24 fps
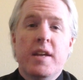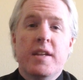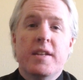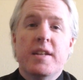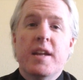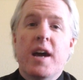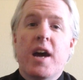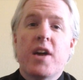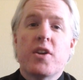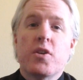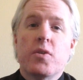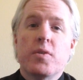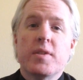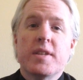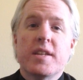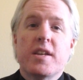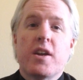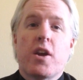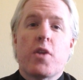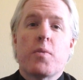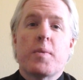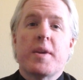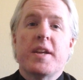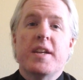not only
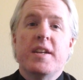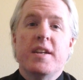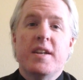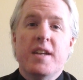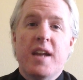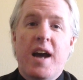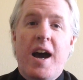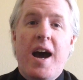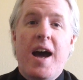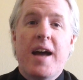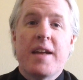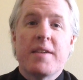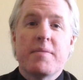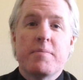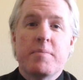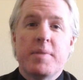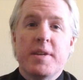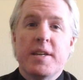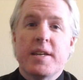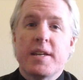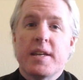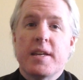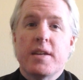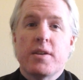are we not
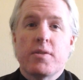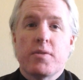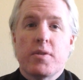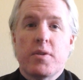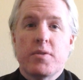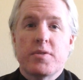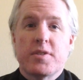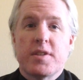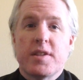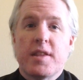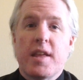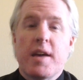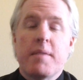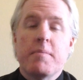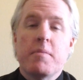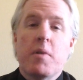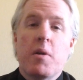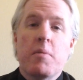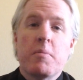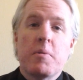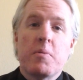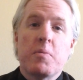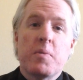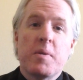being heroes in that
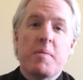moment,